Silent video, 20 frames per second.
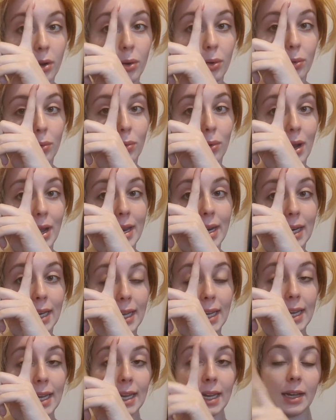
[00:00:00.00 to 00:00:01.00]
right
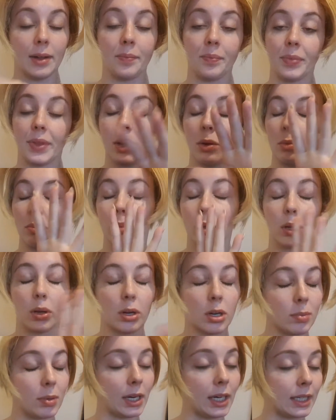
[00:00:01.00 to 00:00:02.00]
here, it would
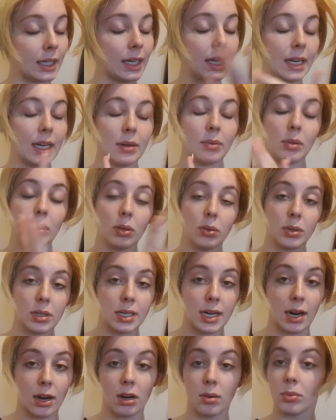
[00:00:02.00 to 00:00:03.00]
block my eye, it would look
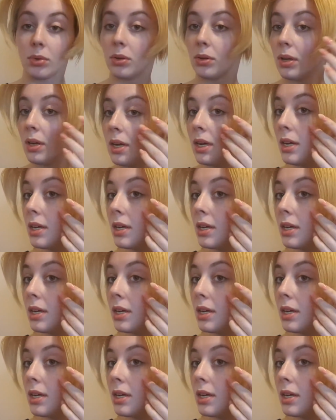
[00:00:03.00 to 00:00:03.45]
terrible.